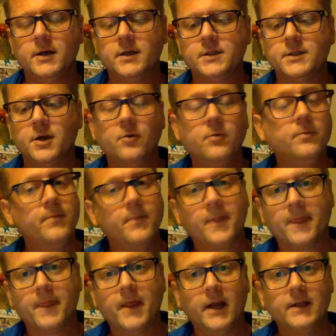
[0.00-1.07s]
So
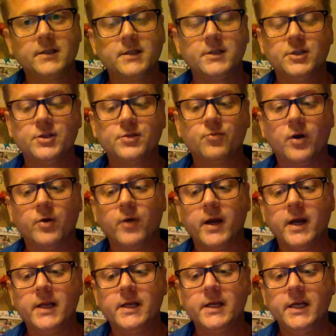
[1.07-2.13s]
that's just one way
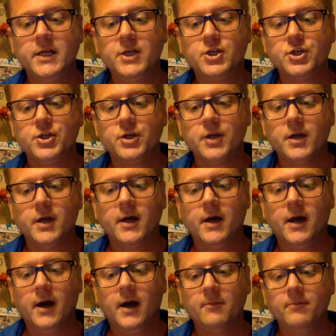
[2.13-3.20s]
to teach
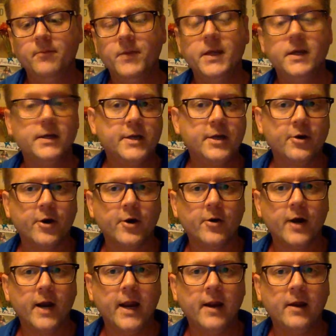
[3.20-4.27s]
the
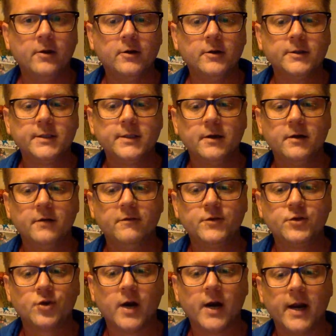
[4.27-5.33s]
interior angles of
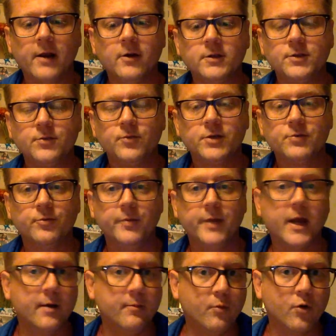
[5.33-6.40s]
triangles, which will
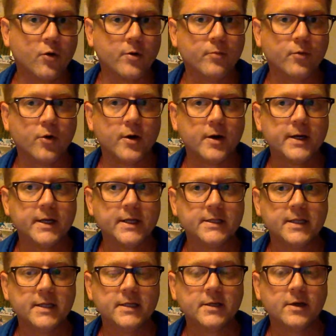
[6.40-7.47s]
become more important
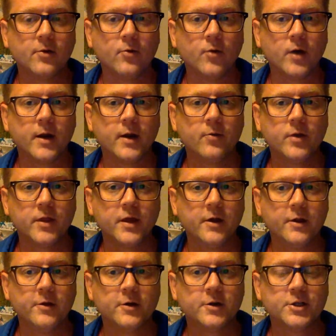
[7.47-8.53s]
as they start working with
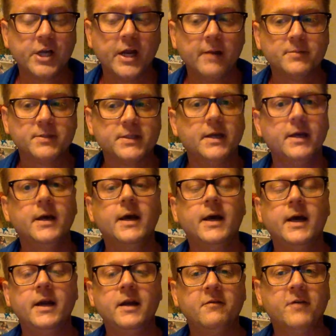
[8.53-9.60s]
other shapes
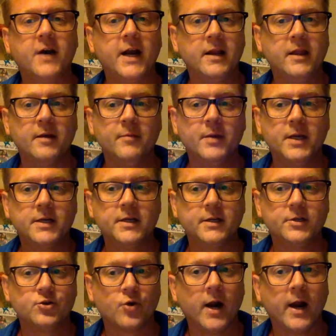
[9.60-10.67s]
and dividing them into
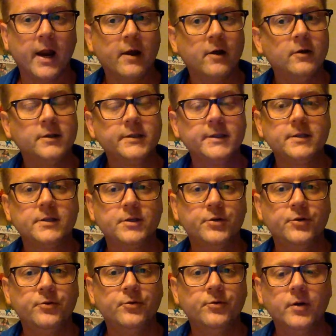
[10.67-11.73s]
triangles
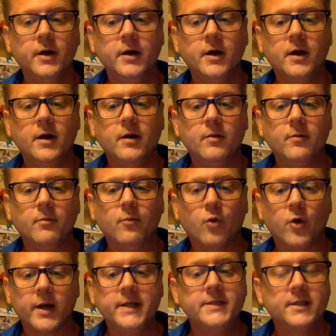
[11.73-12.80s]
to
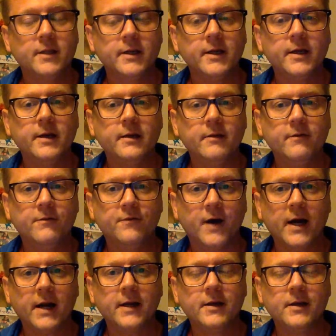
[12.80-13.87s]
more easily
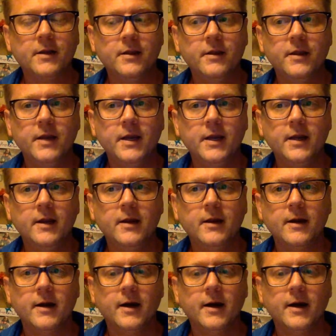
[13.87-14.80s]
find the